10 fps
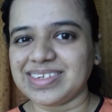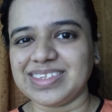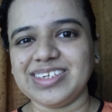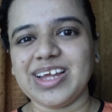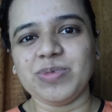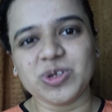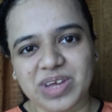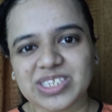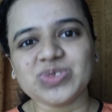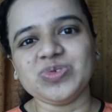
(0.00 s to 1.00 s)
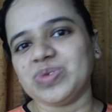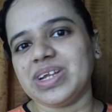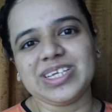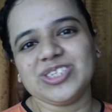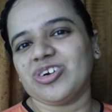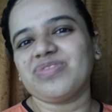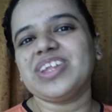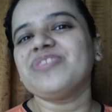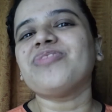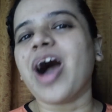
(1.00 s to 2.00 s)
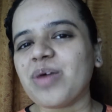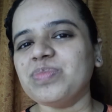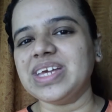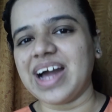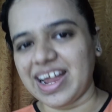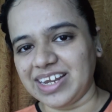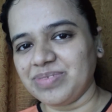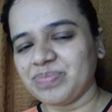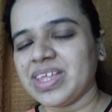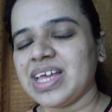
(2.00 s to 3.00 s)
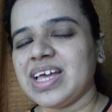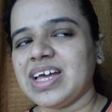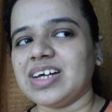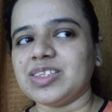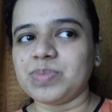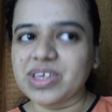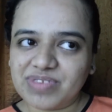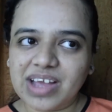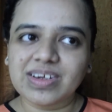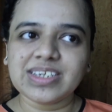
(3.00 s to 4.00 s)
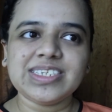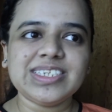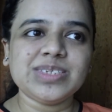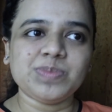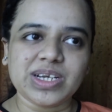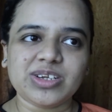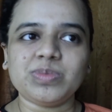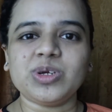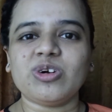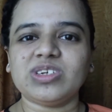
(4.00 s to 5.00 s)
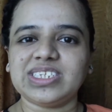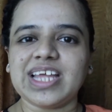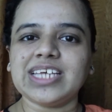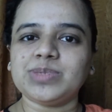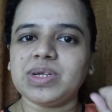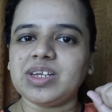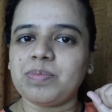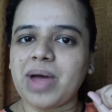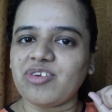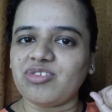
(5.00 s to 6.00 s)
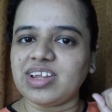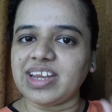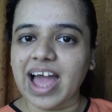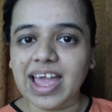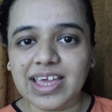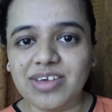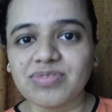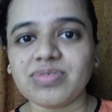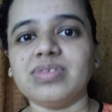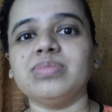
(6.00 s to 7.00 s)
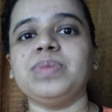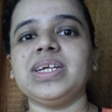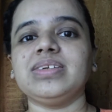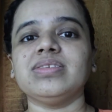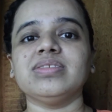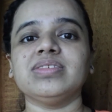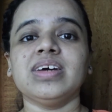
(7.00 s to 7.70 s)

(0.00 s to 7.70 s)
The WX220 is not very far behind, and the B500 is better because it has better battery life, better